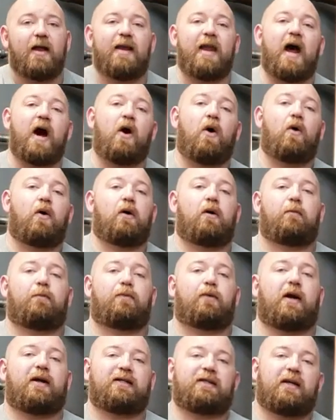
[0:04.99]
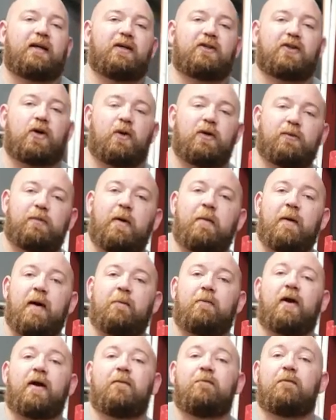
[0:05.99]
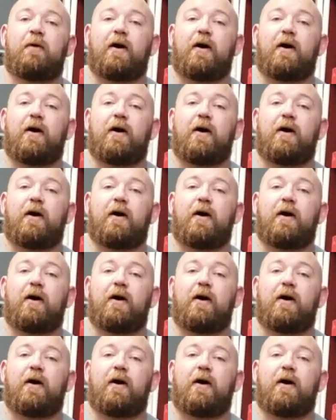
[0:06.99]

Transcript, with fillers: Now, pressing has always been my bread and